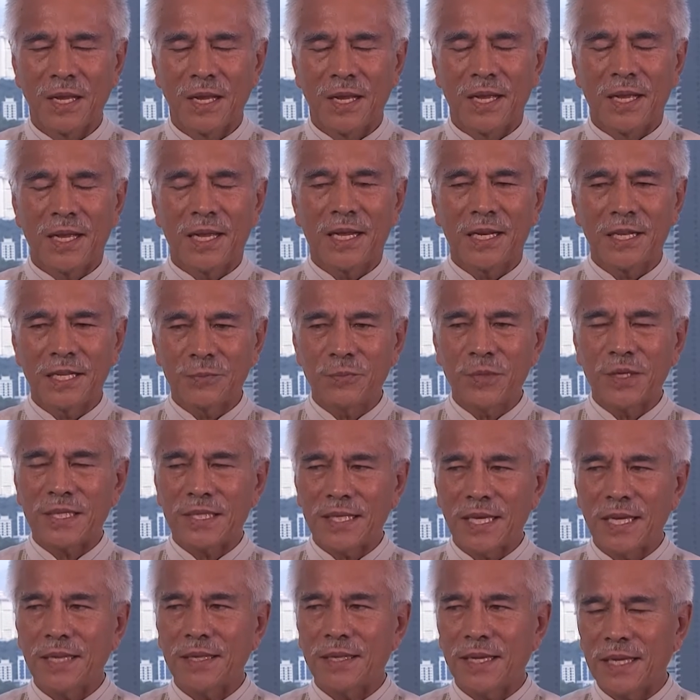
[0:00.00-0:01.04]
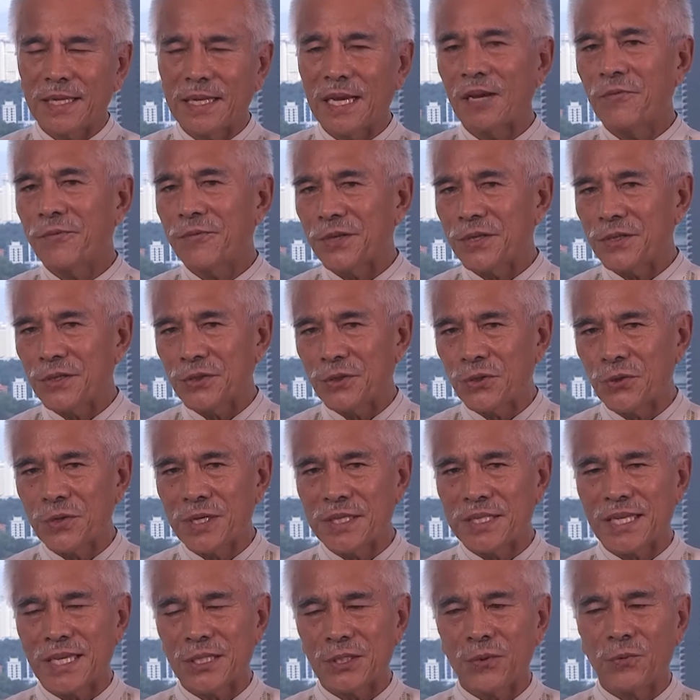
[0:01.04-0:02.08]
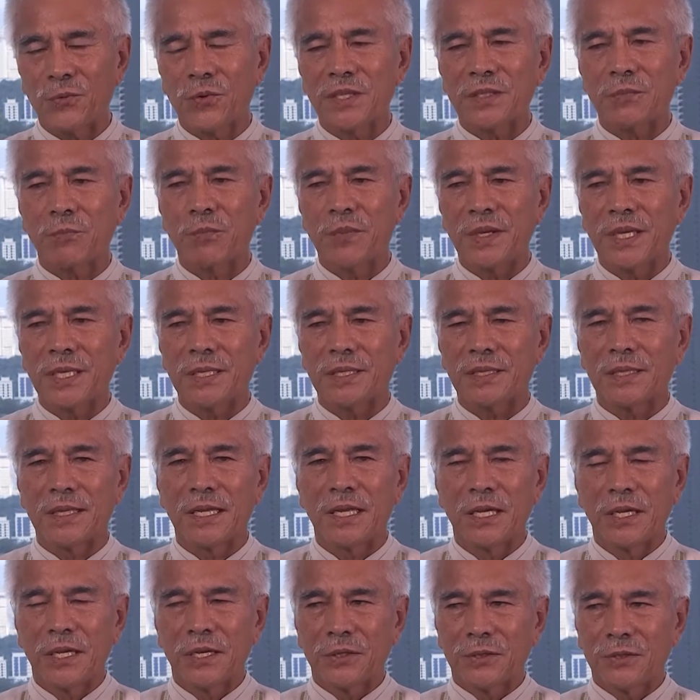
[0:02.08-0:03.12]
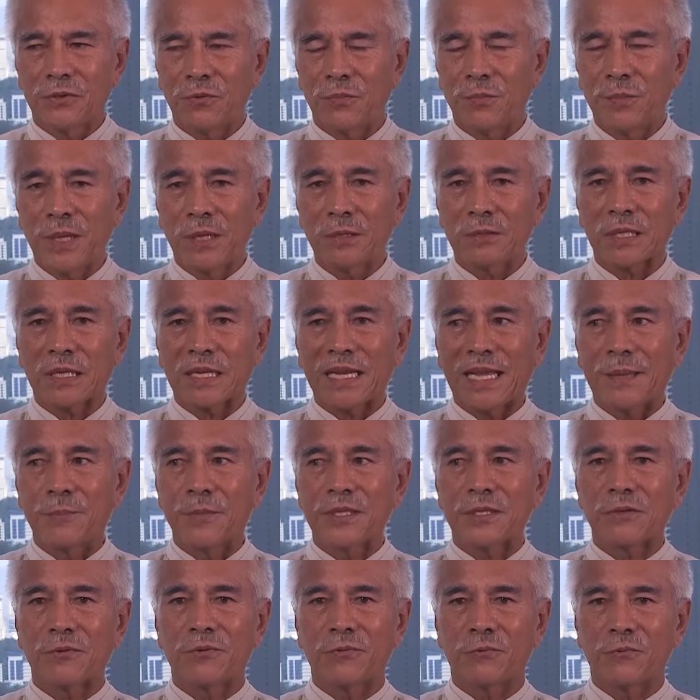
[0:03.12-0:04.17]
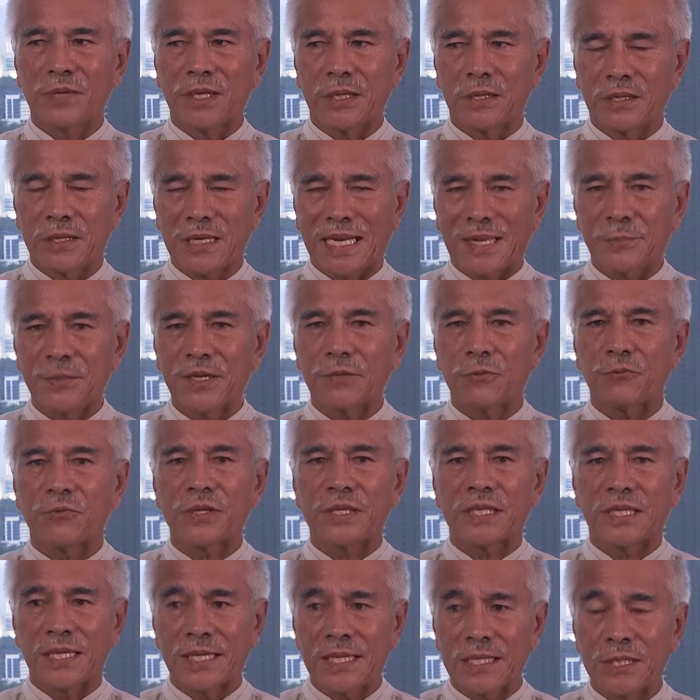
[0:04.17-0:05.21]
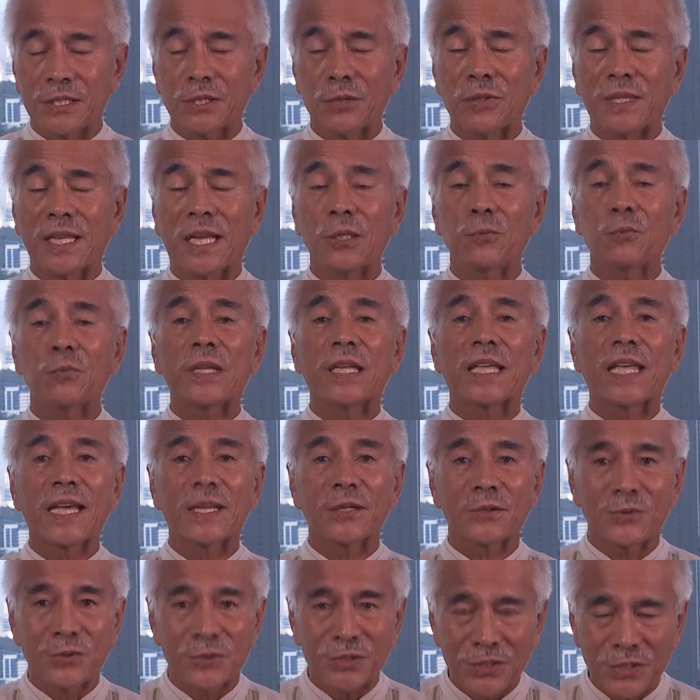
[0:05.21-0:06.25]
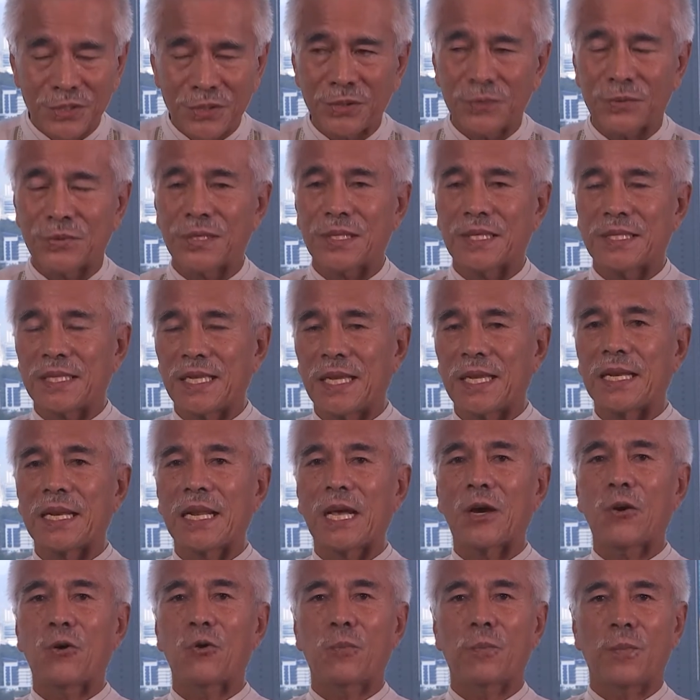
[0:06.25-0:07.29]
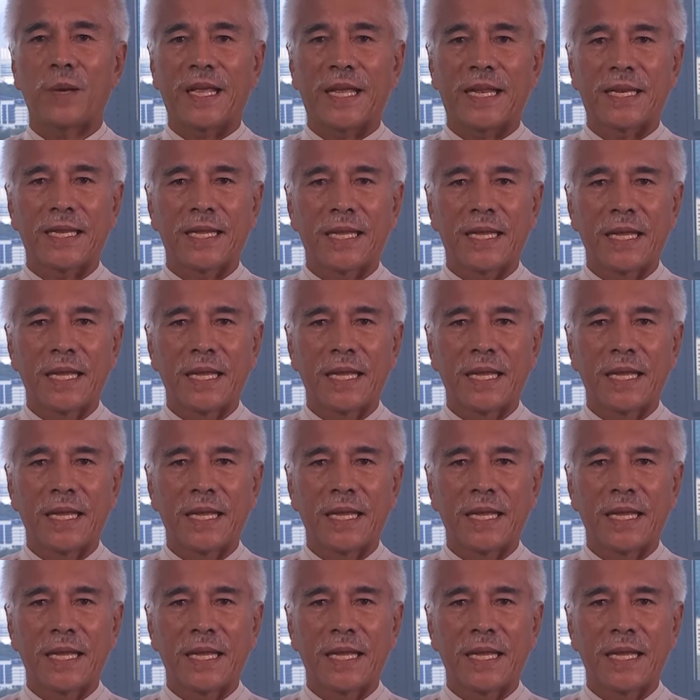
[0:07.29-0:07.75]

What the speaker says: And let me say that our first choice has always been to build climate resilience so that we can continue to stay in our homeland.